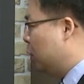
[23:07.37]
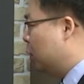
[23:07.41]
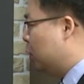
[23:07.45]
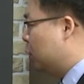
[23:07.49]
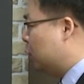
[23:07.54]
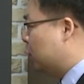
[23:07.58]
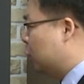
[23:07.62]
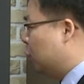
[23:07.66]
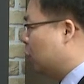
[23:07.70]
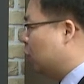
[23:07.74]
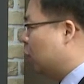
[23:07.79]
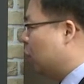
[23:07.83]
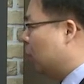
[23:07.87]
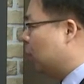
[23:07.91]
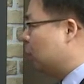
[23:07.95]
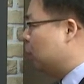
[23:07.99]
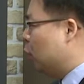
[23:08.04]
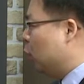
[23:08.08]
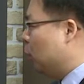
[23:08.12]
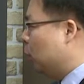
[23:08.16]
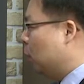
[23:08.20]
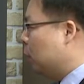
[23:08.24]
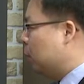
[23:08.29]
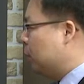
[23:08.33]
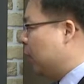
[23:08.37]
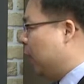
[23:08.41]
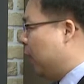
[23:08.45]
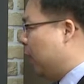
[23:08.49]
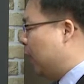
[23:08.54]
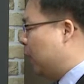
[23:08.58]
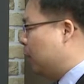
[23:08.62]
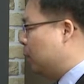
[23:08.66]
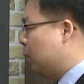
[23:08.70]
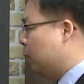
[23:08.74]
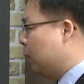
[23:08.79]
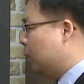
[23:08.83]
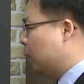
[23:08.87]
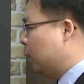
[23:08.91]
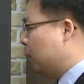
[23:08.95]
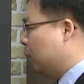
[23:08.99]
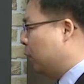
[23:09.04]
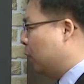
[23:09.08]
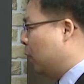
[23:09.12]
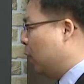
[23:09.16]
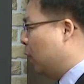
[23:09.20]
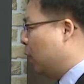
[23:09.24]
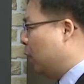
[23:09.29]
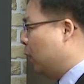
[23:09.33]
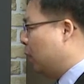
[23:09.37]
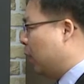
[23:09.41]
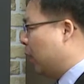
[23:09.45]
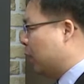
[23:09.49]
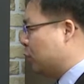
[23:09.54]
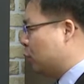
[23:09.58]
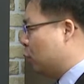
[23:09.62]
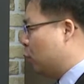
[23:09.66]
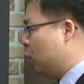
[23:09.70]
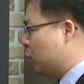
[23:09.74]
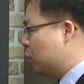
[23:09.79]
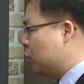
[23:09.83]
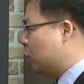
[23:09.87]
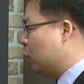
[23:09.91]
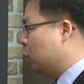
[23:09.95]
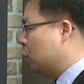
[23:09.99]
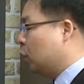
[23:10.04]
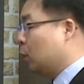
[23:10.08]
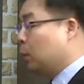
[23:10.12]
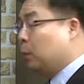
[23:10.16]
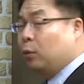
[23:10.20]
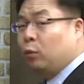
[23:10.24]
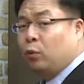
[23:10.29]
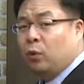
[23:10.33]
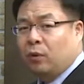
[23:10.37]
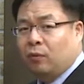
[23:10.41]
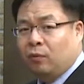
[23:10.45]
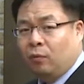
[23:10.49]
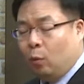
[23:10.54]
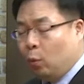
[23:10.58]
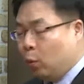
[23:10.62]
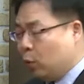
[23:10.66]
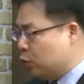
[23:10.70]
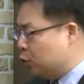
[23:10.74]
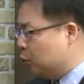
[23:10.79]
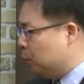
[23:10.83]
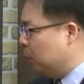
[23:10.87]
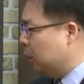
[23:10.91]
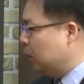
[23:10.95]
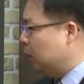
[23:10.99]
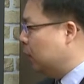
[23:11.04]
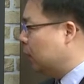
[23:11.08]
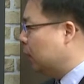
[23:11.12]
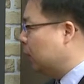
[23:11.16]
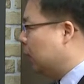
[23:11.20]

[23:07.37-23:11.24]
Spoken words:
So the abnormal behavior as a result of a reinforcement,